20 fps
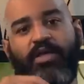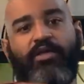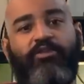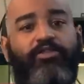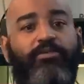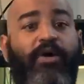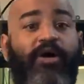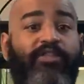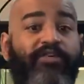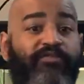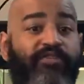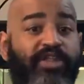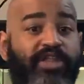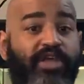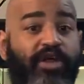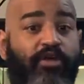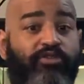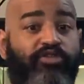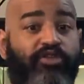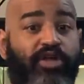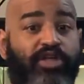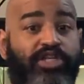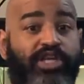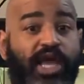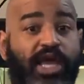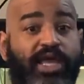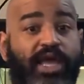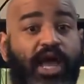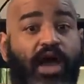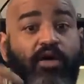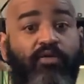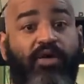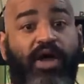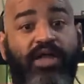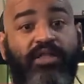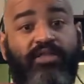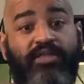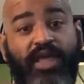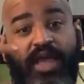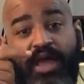Some other videos you can check out
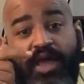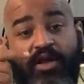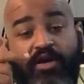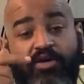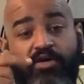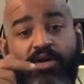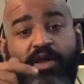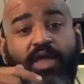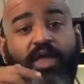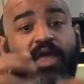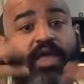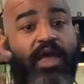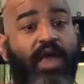right there.